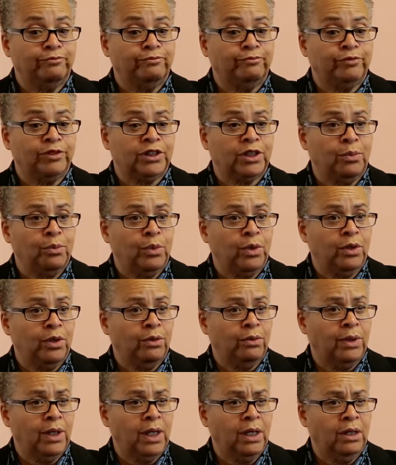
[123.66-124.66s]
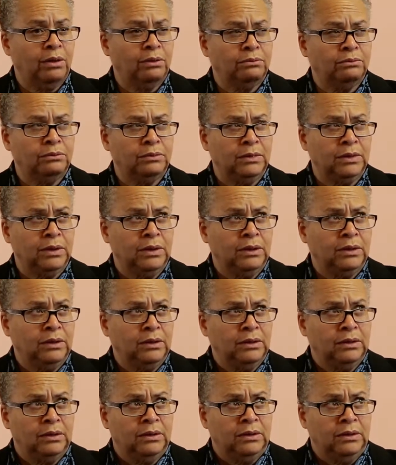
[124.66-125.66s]
somewhere around
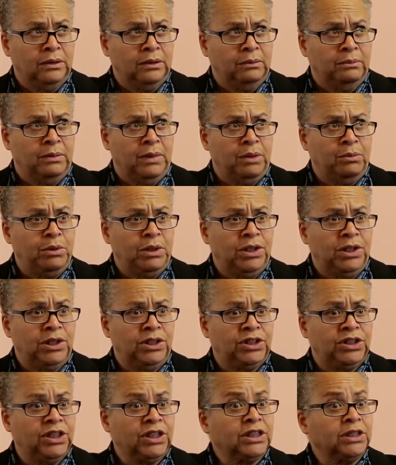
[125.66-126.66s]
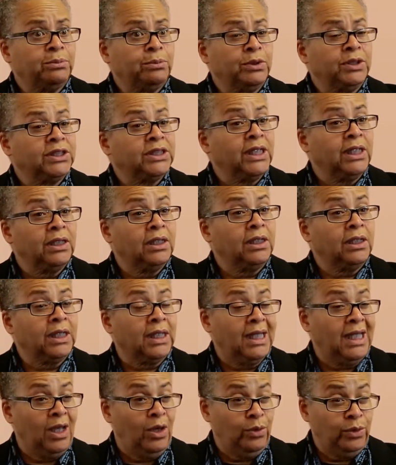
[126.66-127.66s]
maybe 6% in the
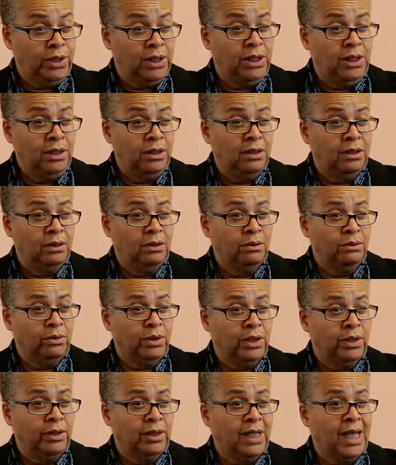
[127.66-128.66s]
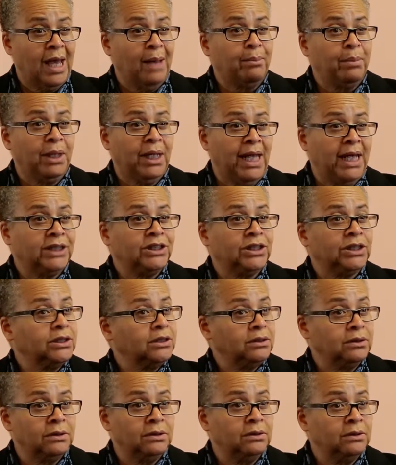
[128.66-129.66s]
county. We're an
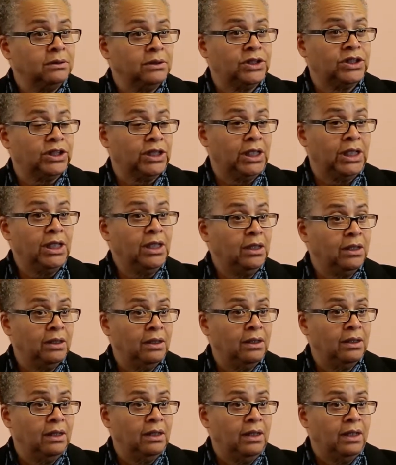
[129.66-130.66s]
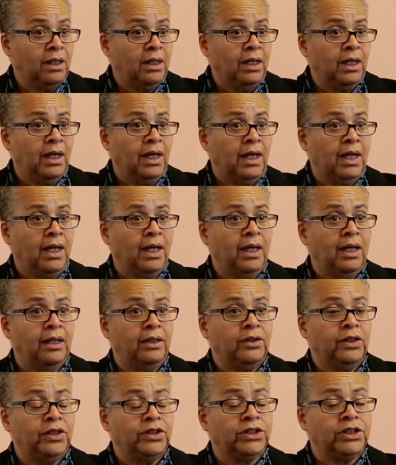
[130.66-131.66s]
Appalachian city,
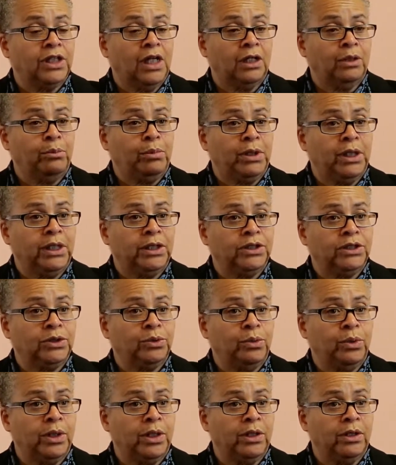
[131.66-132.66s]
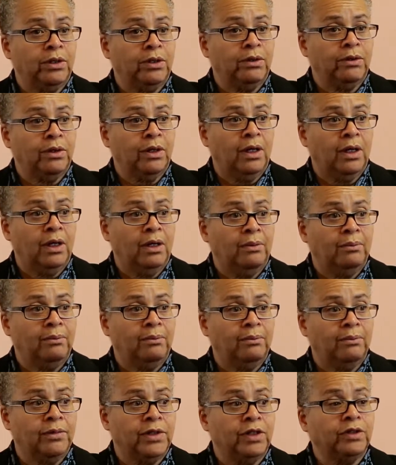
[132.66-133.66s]
and it's not a place where
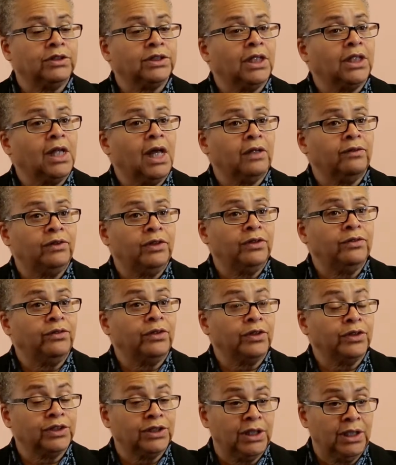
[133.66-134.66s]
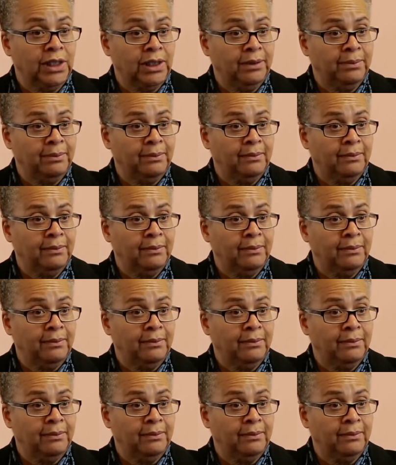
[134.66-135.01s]
there's a lot of diversity.